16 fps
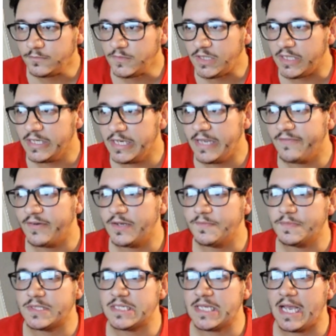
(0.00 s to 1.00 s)
Given
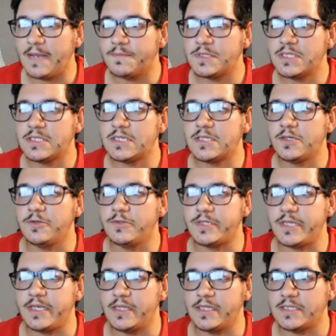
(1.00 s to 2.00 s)
its absence in New
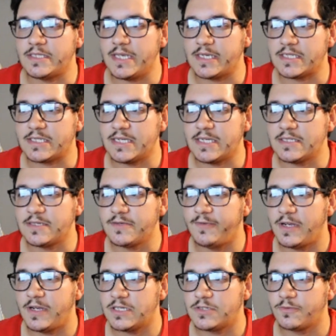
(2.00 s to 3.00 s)
Zealand's extensive
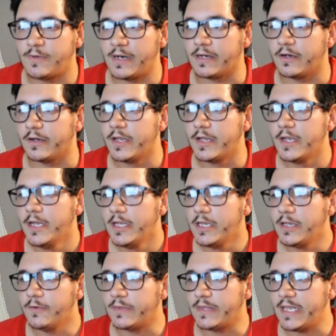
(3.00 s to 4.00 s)
fossil record, you
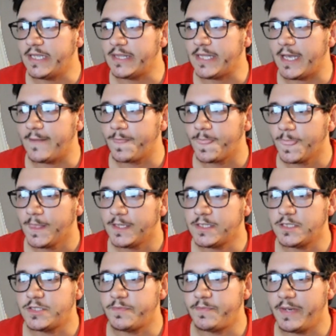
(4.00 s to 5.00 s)
would think that
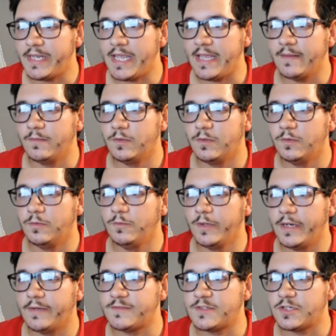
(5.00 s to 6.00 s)
such a big animal would
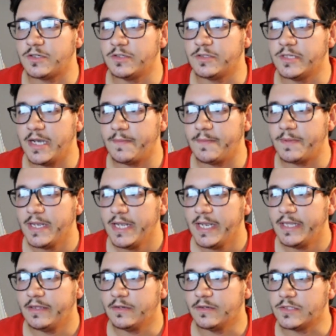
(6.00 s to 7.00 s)
have turned up,
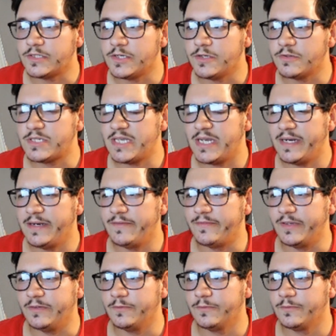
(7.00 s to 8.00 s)
and there is no sign of
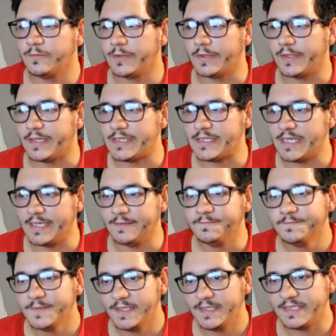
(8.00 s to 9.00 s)
it, Worthy said.
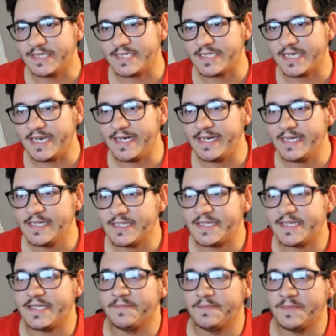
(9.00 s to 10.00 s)
It's exciting to see
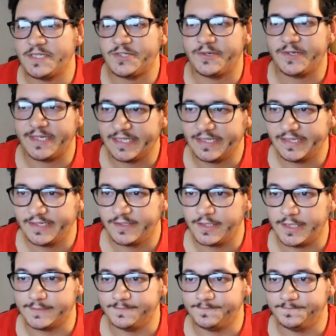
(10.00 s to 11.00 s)
the mystery cleared up.